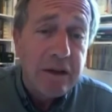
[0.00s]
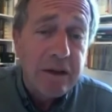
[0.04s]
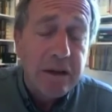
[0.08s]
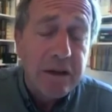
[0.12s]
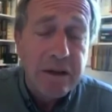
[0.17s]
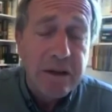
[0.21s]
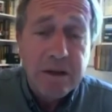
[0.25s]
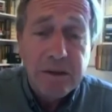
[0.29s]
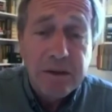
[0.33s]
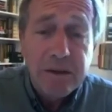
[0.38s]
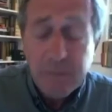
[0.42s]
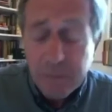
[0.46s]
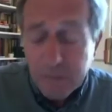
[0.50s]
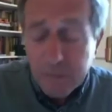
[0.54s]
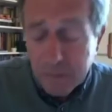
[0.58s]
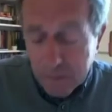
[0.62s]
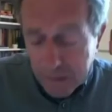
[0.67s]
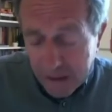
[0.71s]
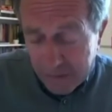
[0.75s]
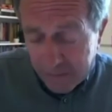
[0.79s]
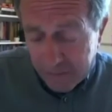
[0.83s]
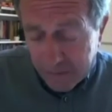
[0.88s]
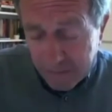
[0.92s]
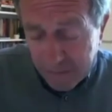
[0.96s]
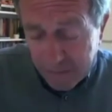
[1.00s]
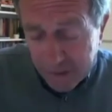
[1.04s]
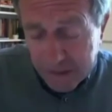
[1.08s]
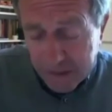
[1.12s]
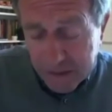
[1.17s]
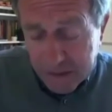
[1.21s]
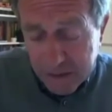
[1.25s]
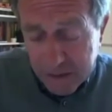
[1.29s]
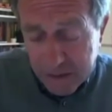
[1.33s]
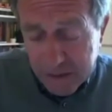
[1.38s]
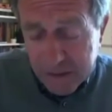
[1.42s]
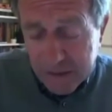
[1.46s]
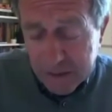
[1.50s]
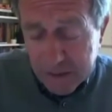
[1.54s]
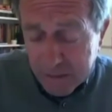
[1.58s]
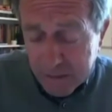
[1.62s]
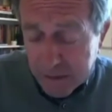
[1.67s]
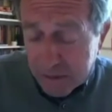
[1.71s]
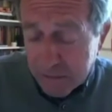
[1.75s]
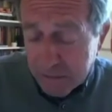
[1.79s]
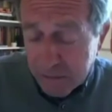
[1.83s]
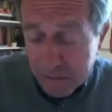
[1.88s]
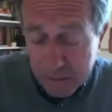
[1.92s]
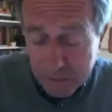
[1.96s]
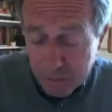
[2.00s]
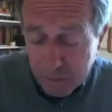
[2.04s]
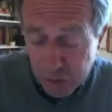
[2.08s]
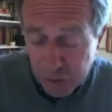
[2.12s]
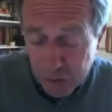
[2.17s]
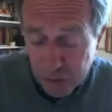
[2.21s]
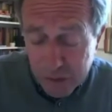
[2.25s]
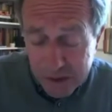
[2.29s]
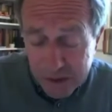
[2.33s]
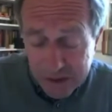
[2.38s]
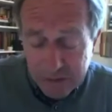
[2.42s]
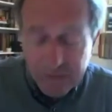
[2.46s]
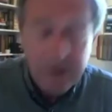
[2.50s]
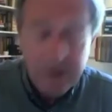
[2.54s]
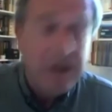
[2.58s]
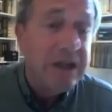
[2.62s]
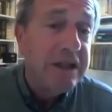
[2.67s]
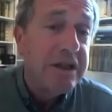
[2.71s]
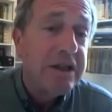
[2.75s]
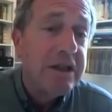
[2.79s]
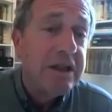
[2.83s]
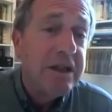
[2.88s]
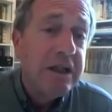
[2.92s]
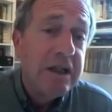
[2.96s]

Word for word: And I, having read into it, I mean, I'm sure they're right.